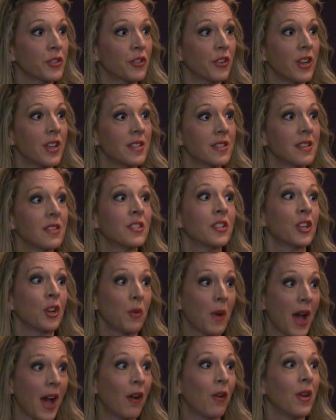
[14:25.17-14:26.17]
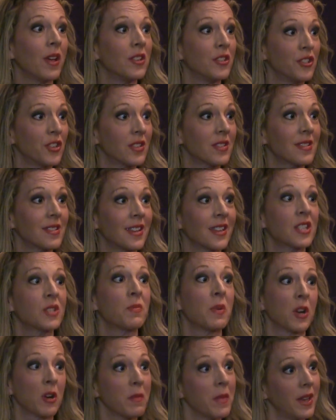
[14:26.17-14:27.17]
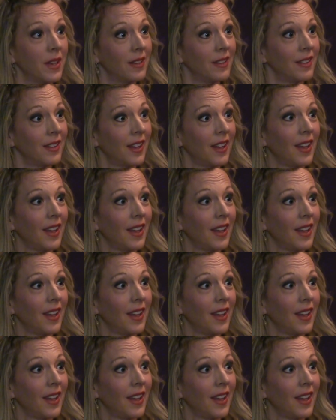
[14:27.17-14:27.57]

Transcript: traits and to go out and just experiment.